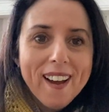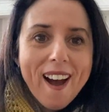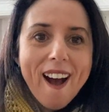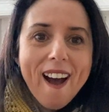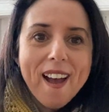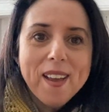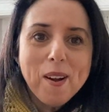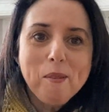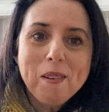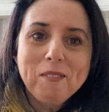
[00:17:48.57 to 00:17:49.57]
I
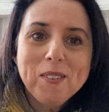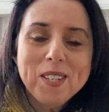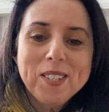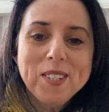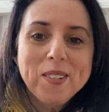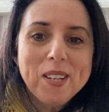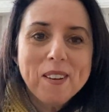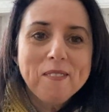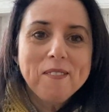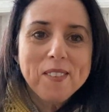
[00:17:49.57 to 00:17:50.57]
hope everyone is
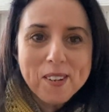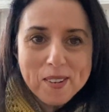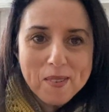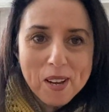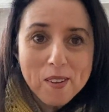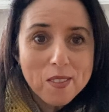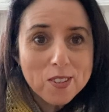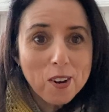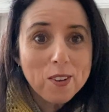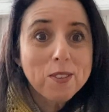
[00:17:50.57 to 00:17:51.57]
doing very well. The
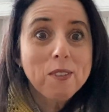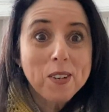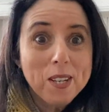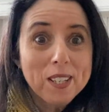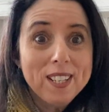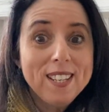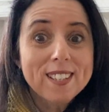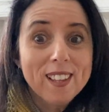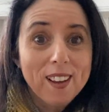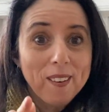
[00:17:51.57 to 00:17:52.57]
dog's very good. He's
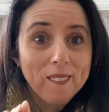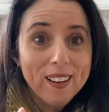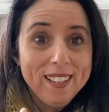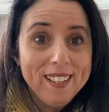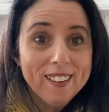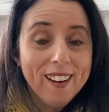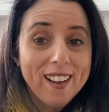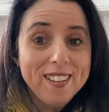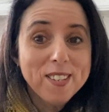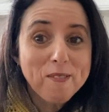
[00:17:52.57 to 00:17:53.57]
lying right here and
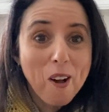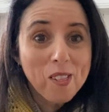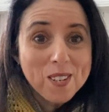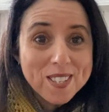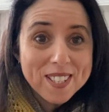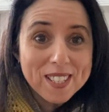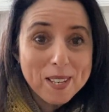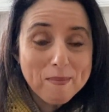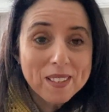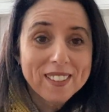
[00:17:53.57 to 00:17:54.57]
he's falling
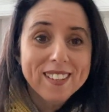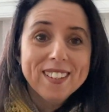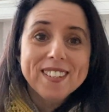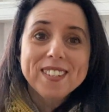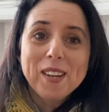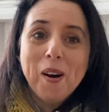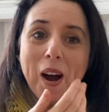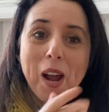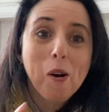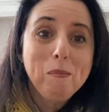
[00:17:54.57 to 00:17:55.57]
asleep. So
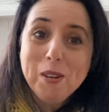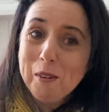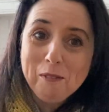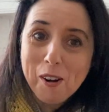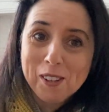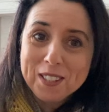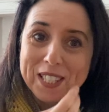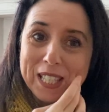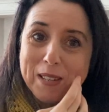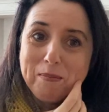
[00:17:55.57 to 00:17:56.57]
I hope you don't fall
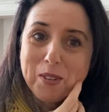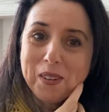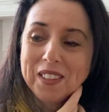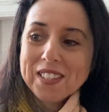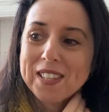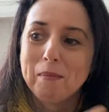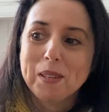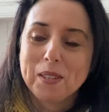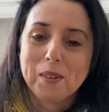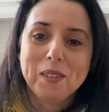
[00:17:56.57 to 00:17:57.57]
asleep during this
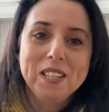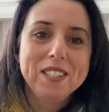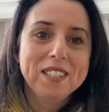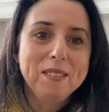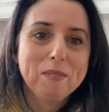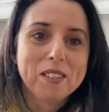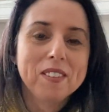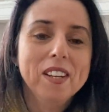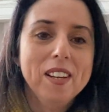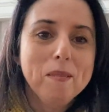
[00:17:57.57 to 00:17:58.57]
episode. He seemed to
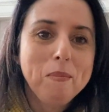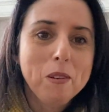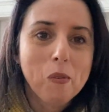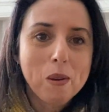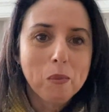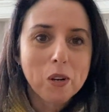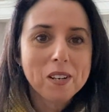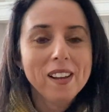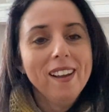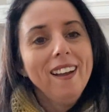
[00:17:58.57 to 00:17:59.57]
be quite bored.
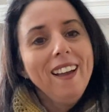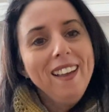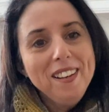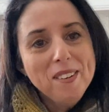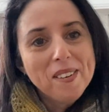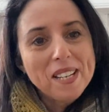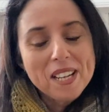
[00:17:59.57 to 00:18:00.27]
Anyway,